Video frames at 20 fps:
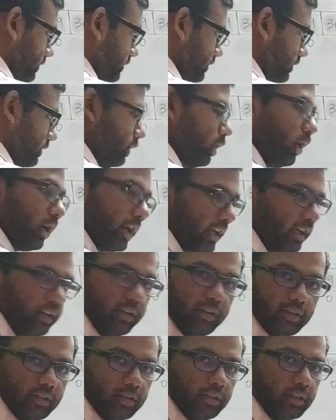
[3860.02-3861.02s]
log n.
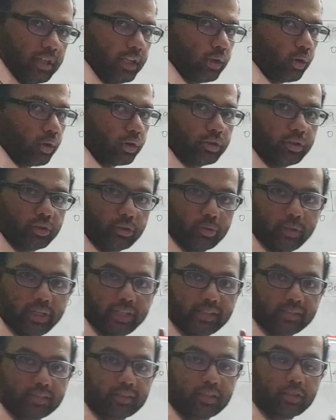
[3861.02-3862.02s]
In order to
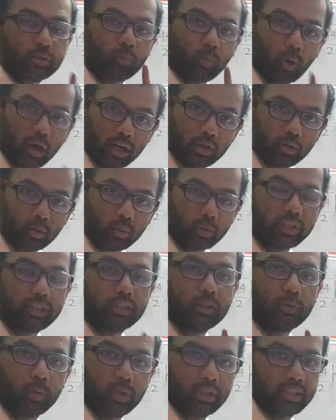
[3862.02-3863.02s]
insert one node in the
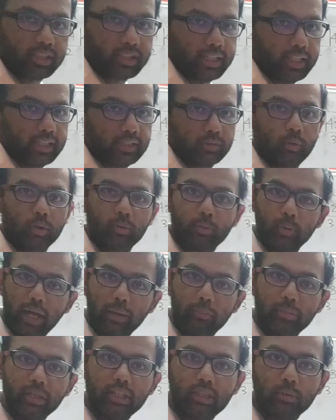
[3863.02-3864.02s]
worst case, what would
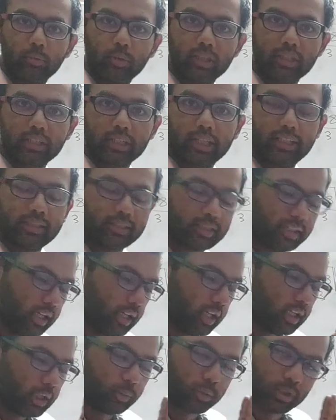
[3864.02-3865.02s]
happen in the worst case?
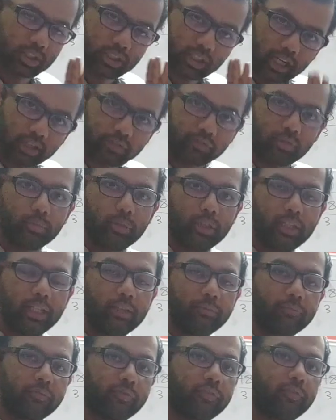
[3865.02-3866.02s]
You would start from the
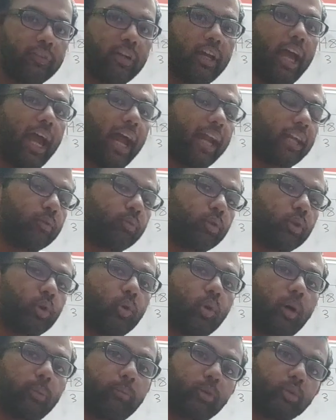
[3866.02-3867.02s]
leaf and you would go
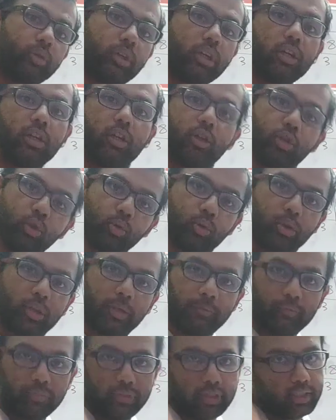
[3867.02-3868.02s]
up to the root.
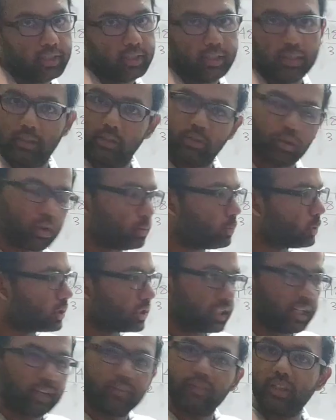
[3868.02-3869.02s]
So you would
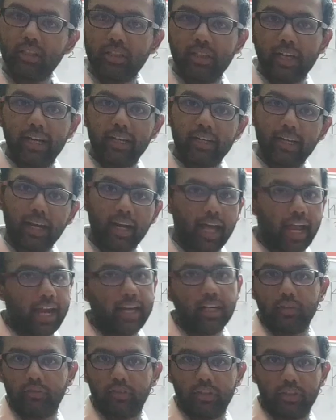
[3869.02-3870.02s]
cover the entire height
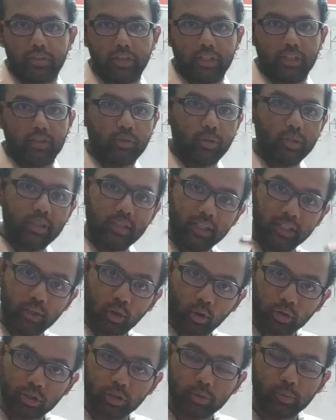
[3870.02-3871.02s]
of the tree. So in
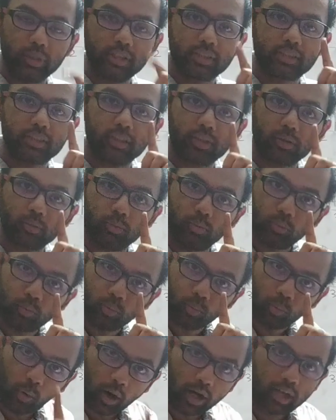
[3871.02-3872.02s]
order to insert
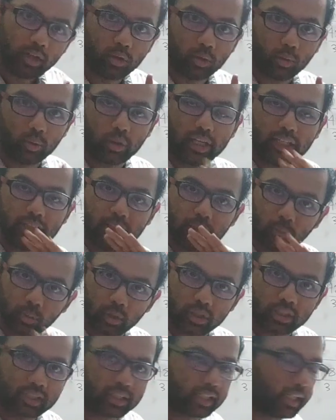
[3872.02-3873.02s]
one node in the
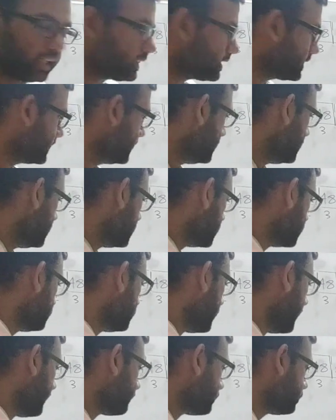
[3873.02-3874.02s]
worst case, you would
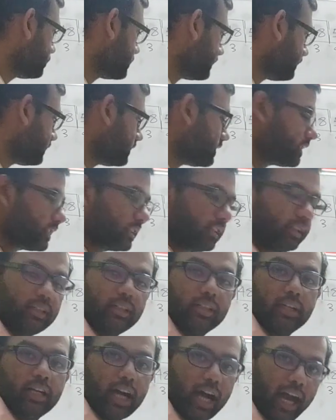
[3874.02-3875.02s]
have to traverse the
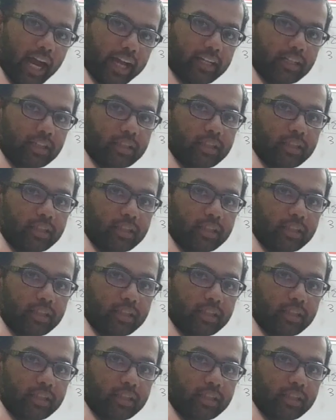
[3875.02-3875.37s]
height.